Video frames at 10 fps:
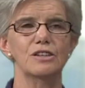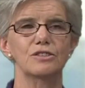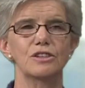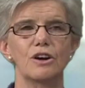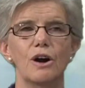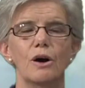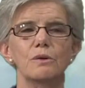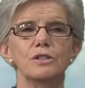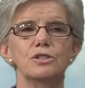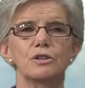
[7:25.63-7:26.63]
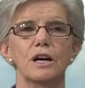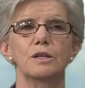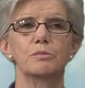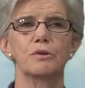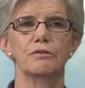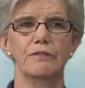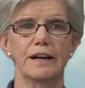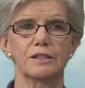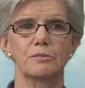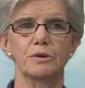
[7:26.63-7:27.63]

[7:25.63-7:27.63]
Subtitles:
So they're always trying to perfect,